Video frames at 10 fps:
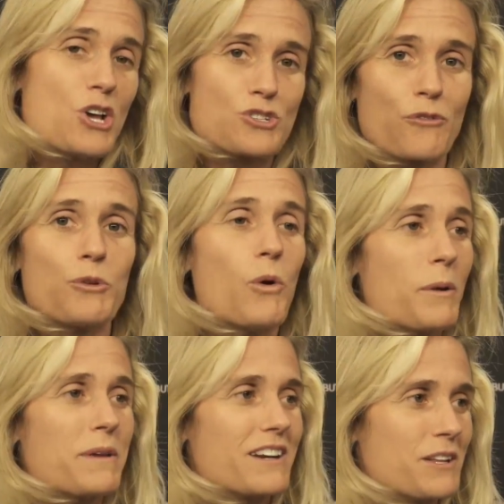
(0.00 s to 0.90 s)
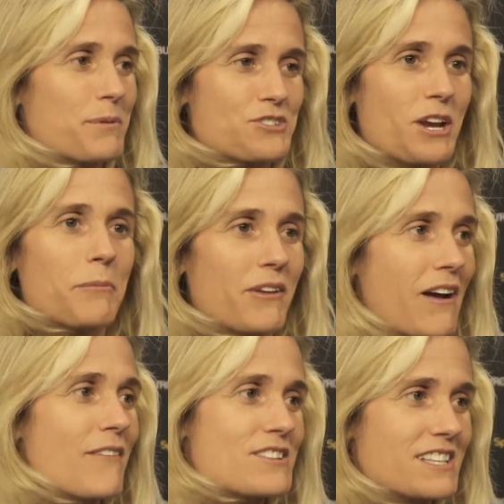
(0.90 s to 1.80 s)
So if you want to be an Olympic
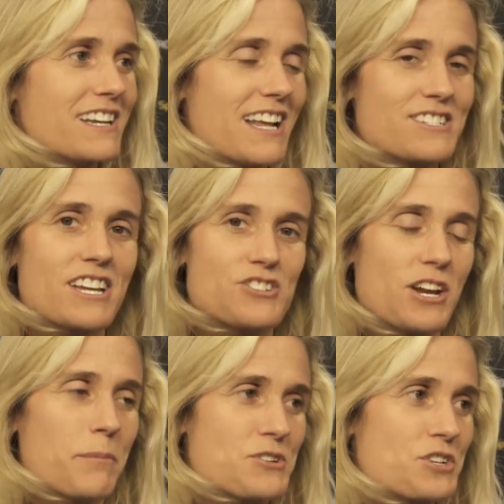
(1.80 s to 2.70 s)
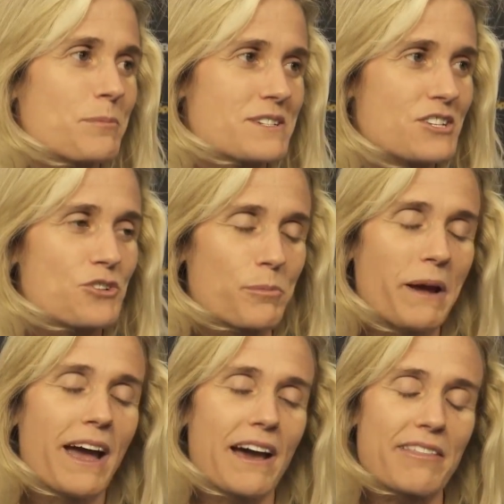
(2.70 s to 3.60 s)
champion, obviously an NCAA championship is in your
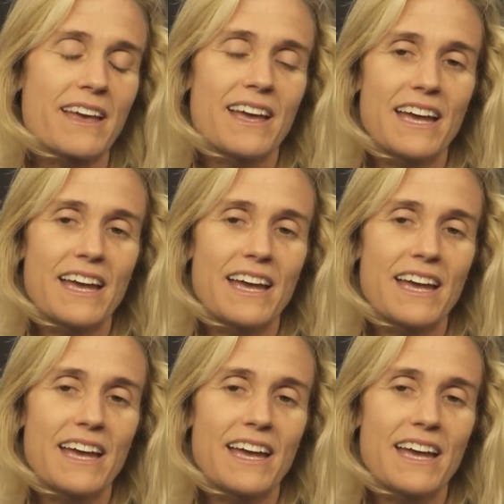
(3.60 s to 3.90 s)
path.